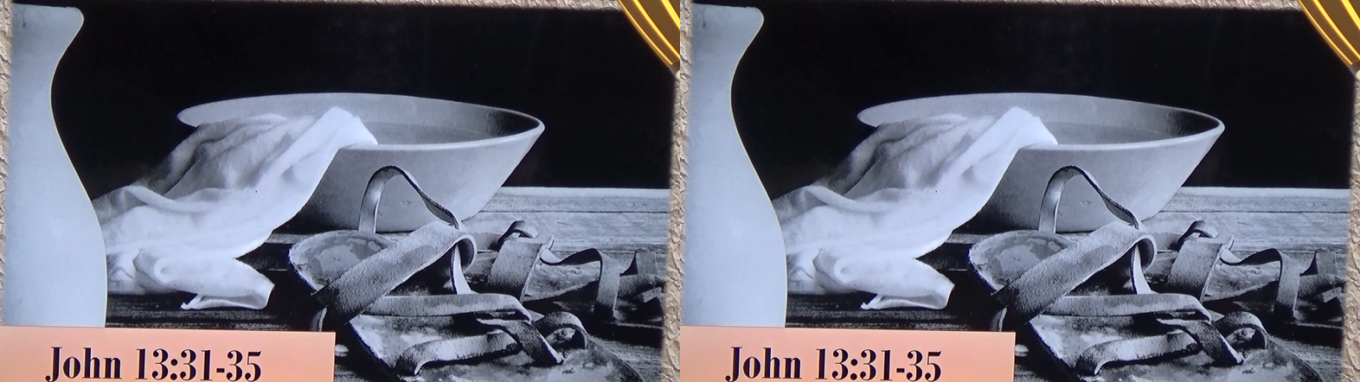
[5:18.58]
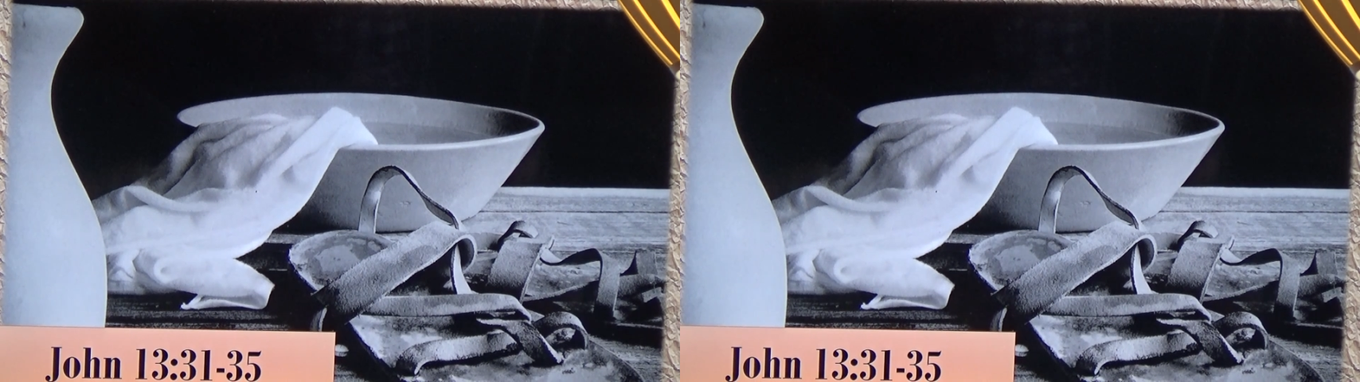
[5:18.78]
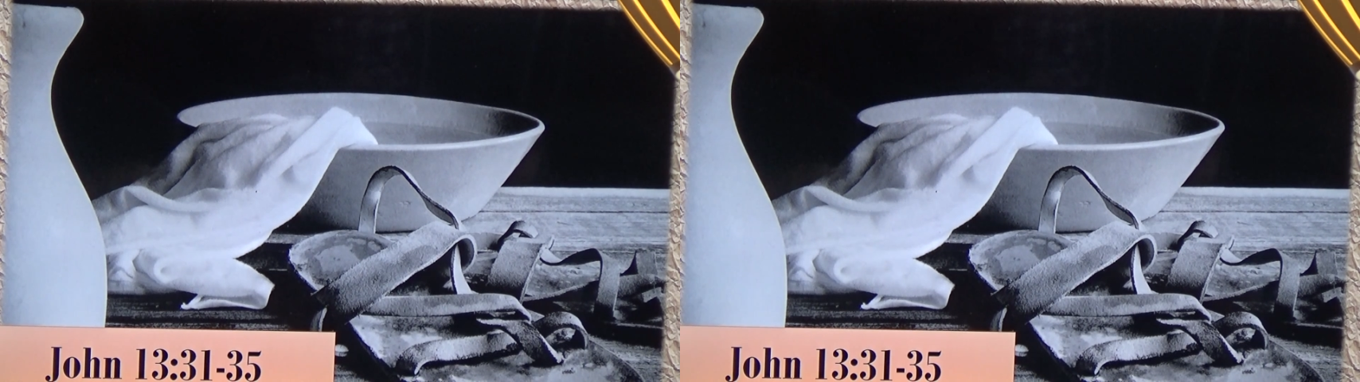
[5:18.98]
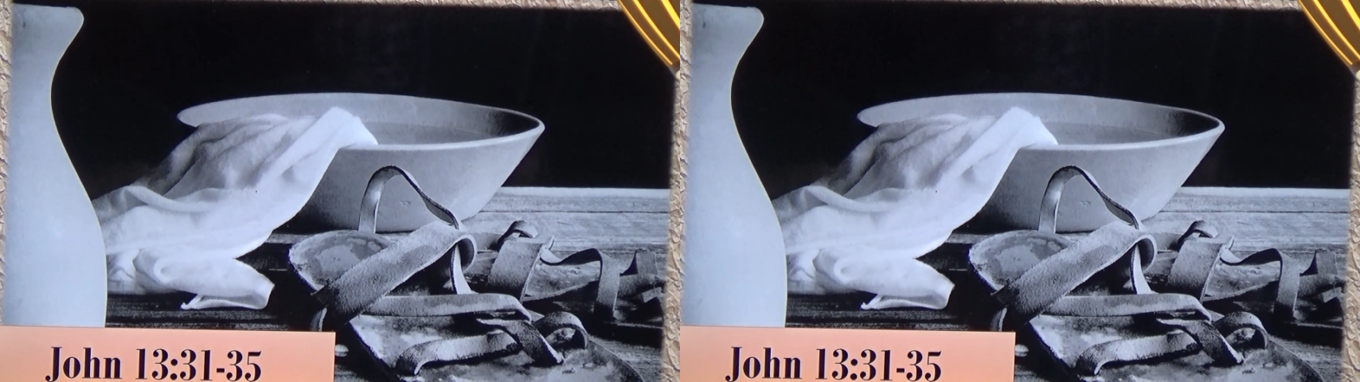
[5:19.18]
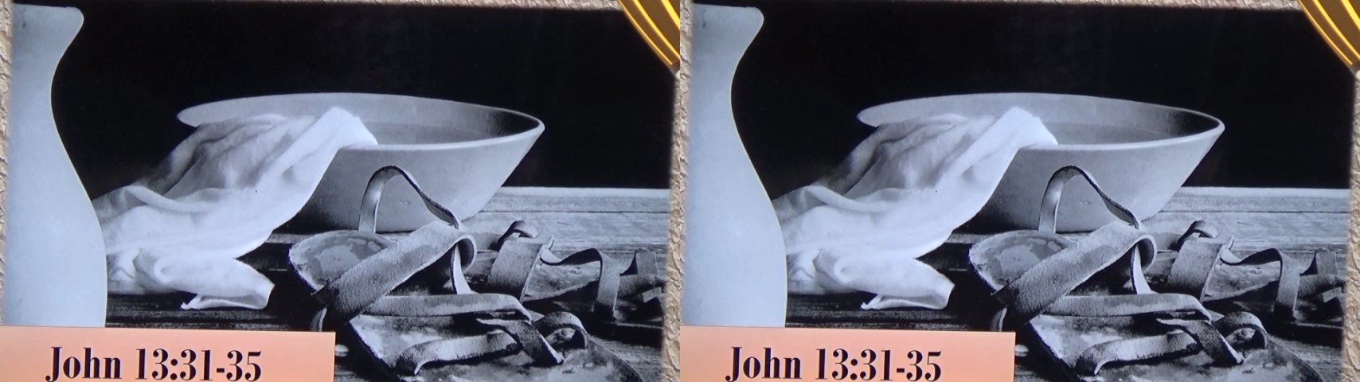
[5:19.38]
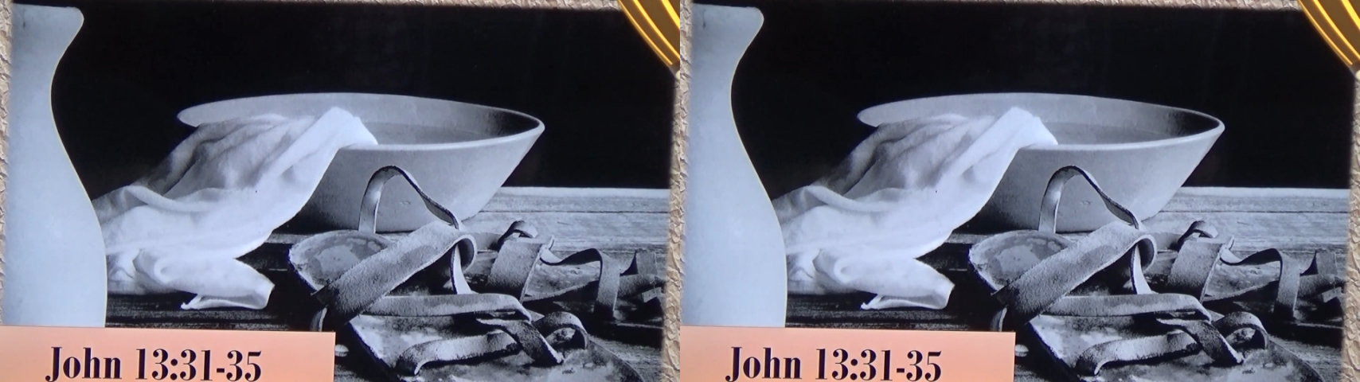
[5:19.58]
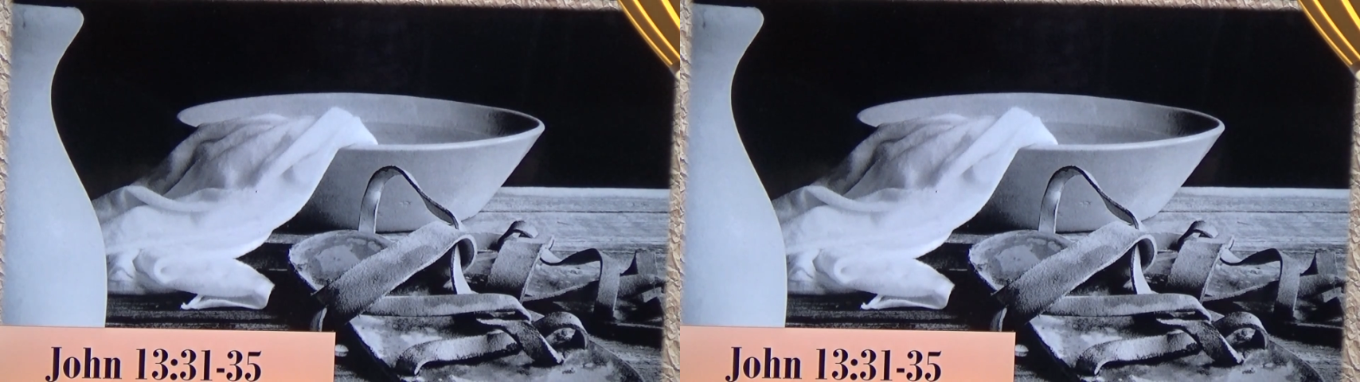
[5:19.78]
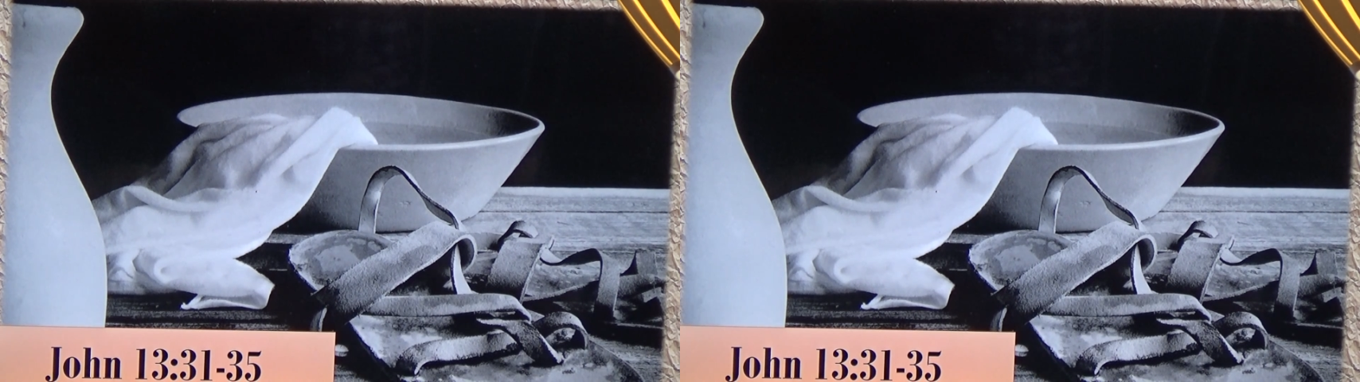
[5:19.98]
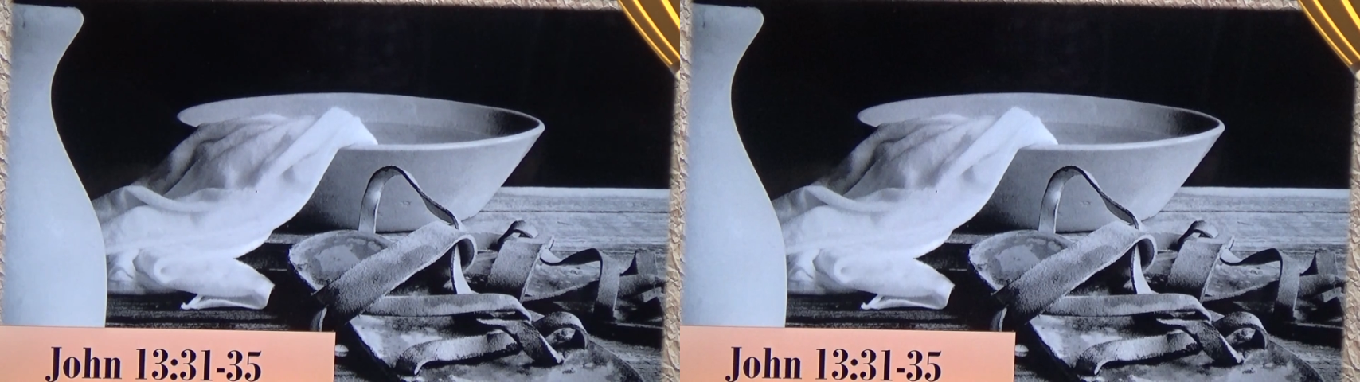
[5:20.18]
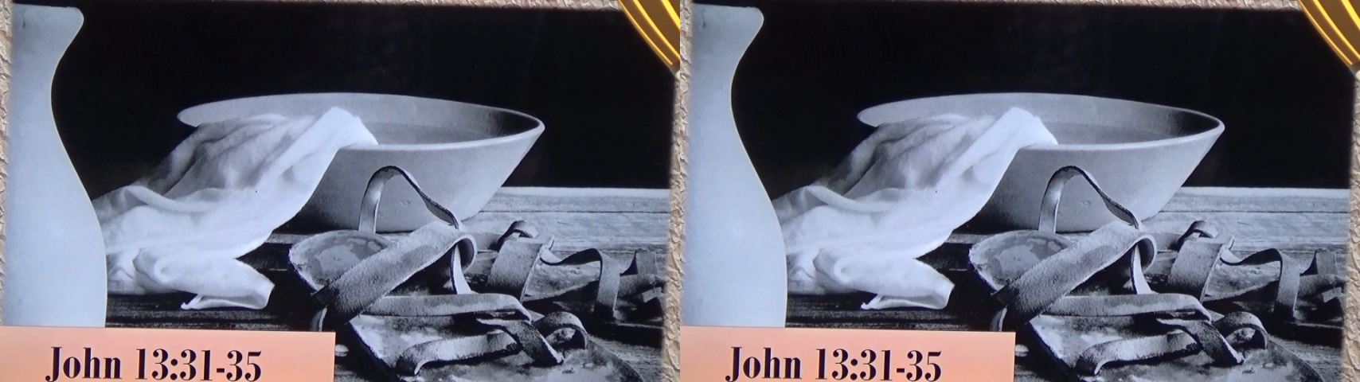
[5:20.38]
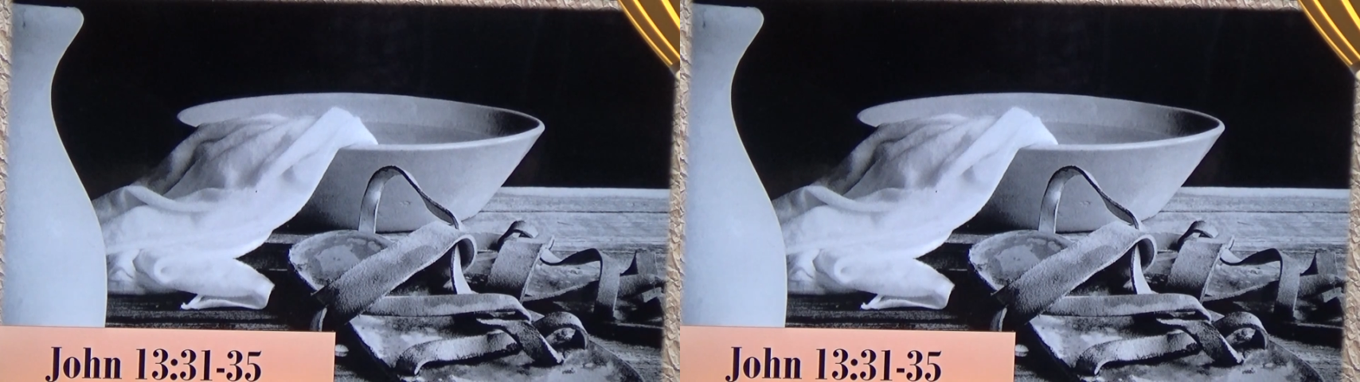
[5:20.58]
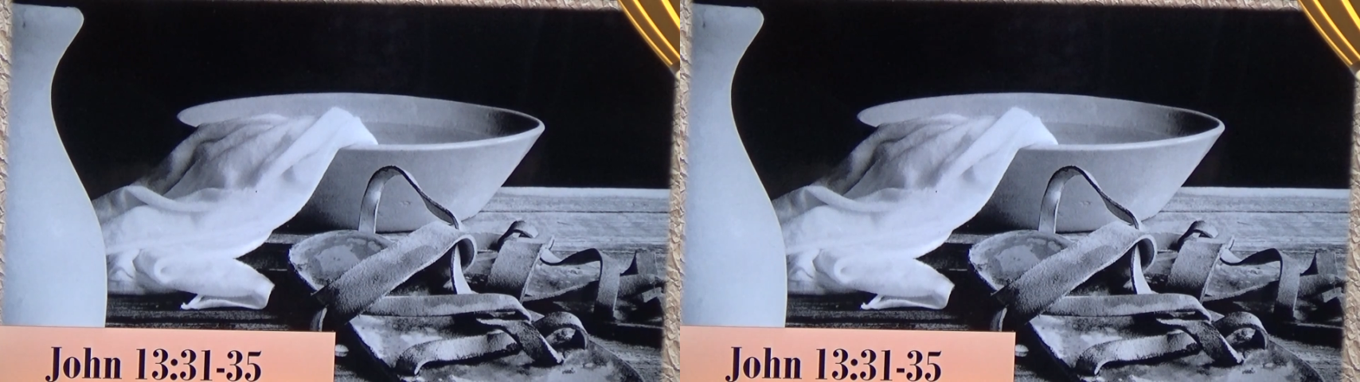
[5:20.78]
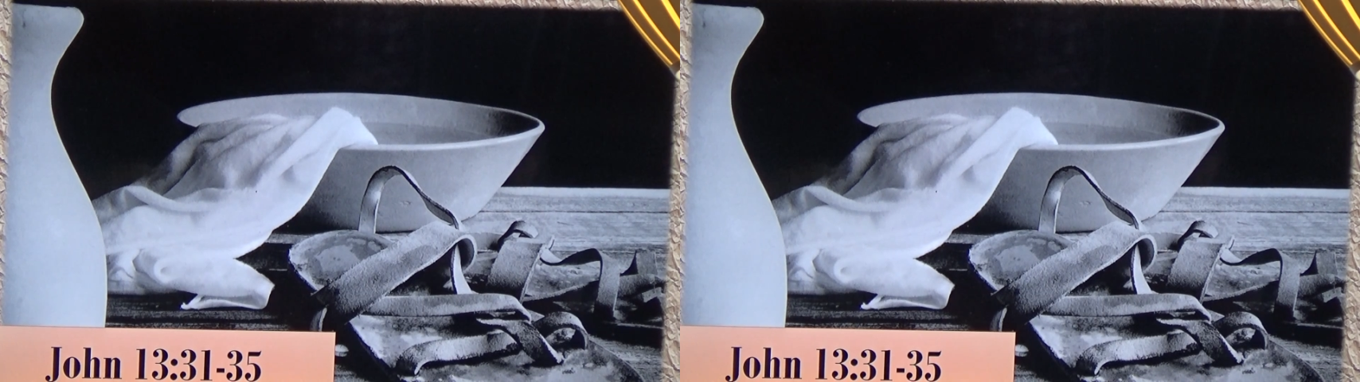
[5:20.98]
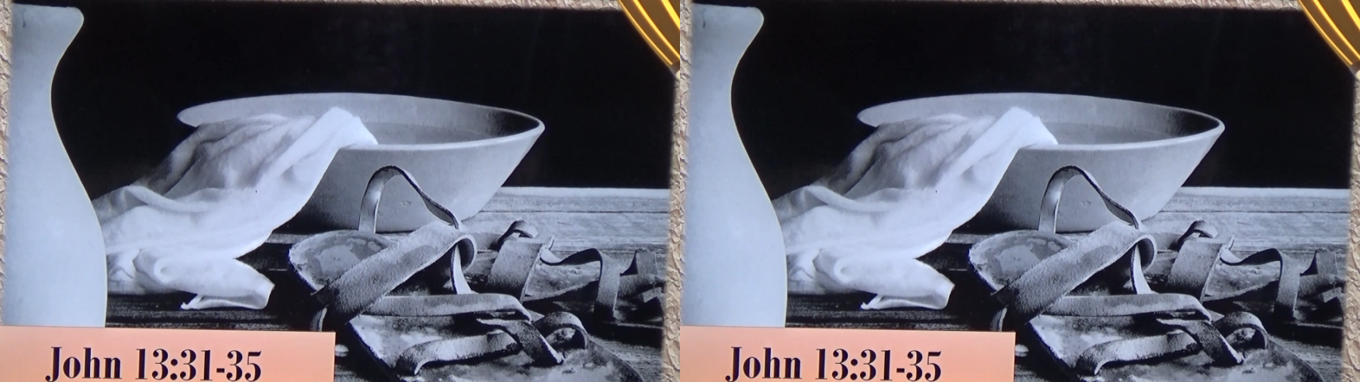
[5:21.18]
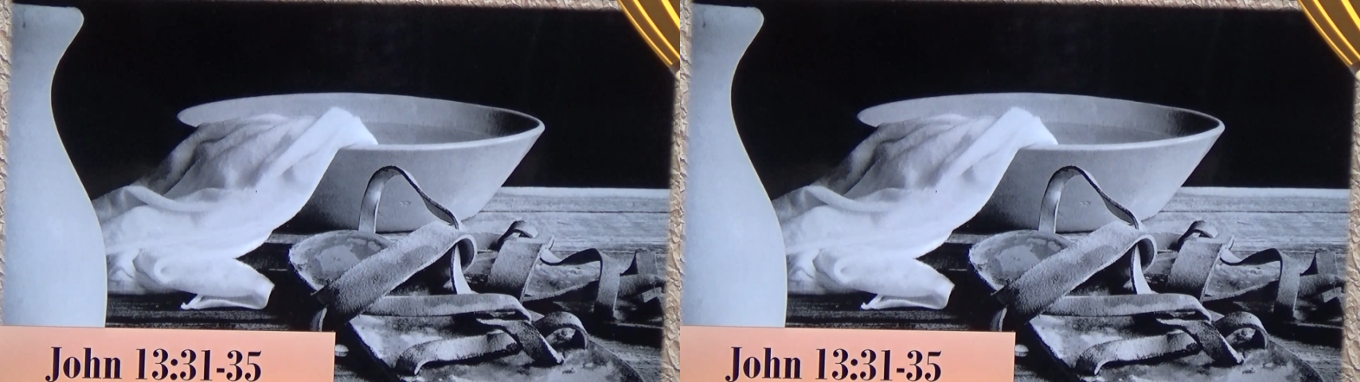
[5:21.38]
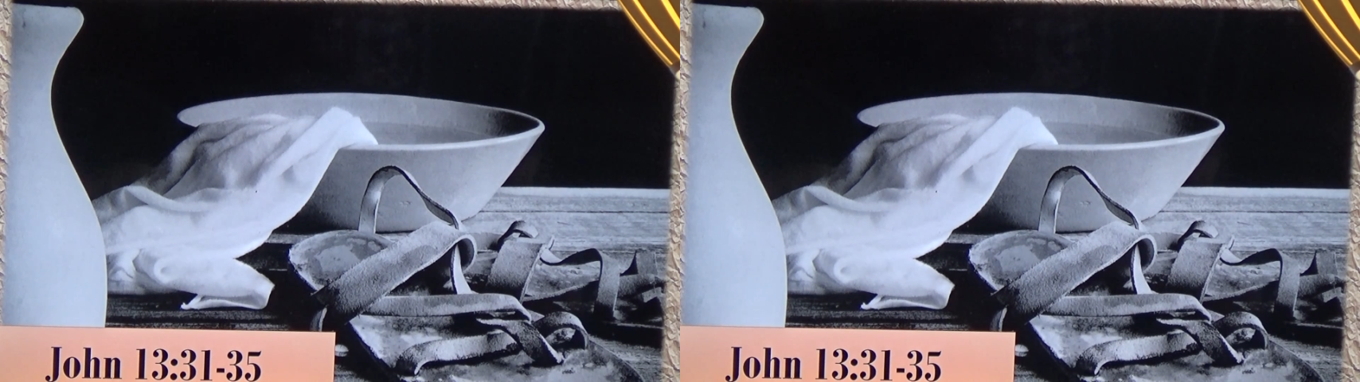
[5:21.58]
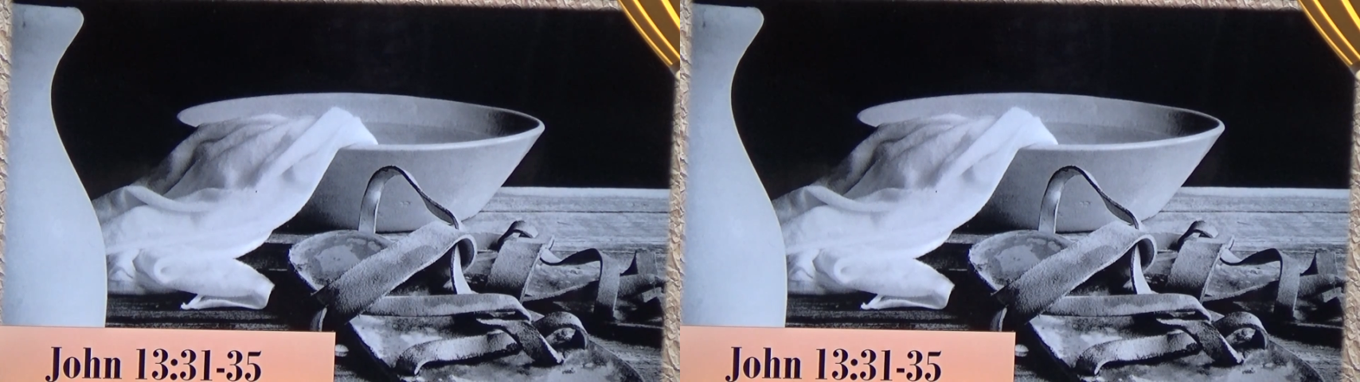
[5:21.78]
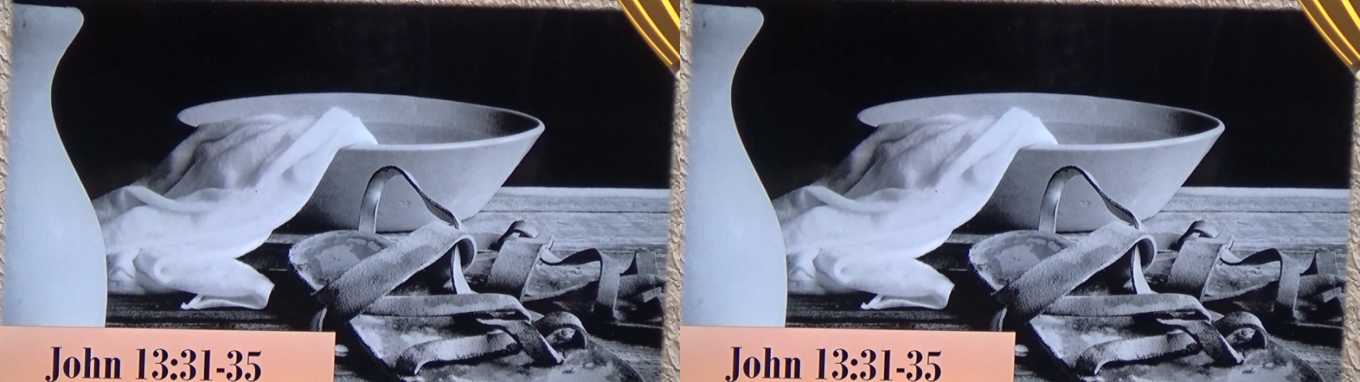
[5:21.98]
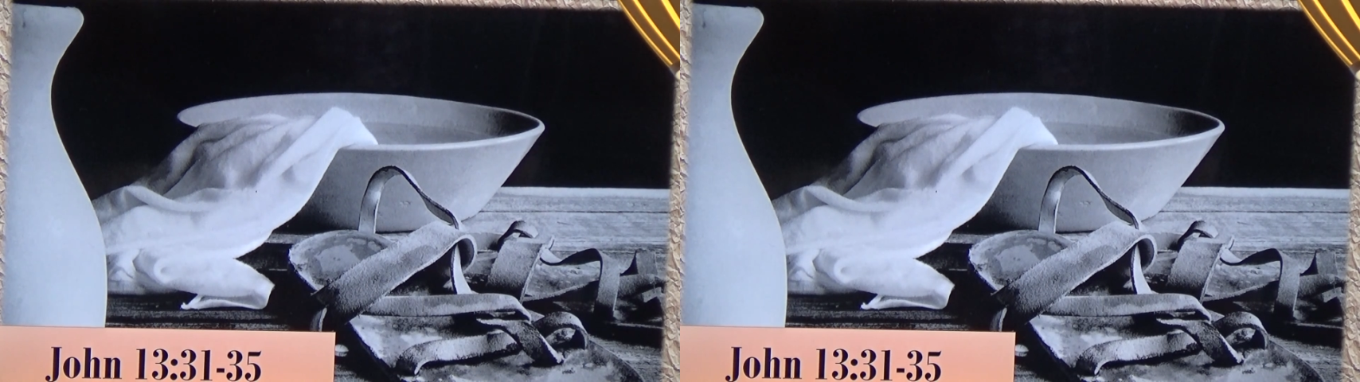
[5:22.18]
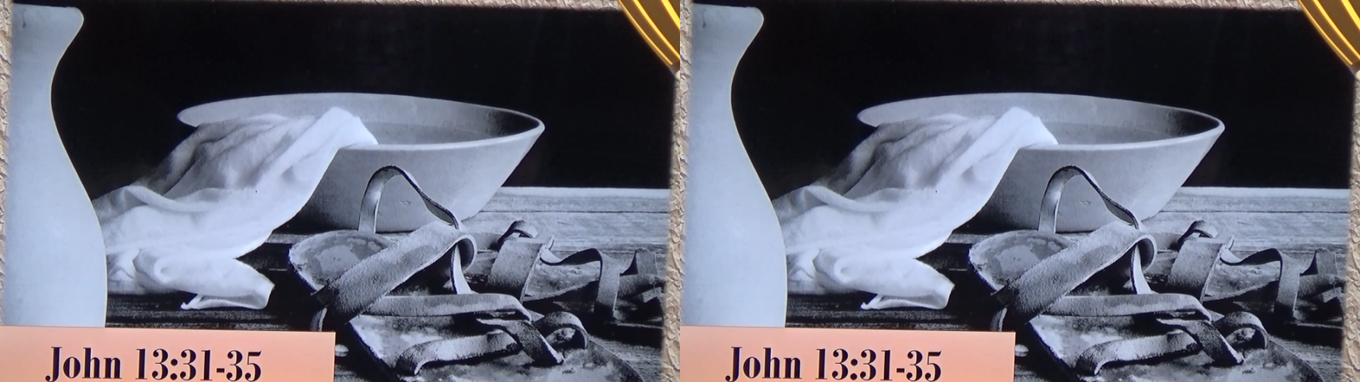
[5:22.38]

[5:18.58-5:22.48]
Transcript: Nobody's mouth can be seen.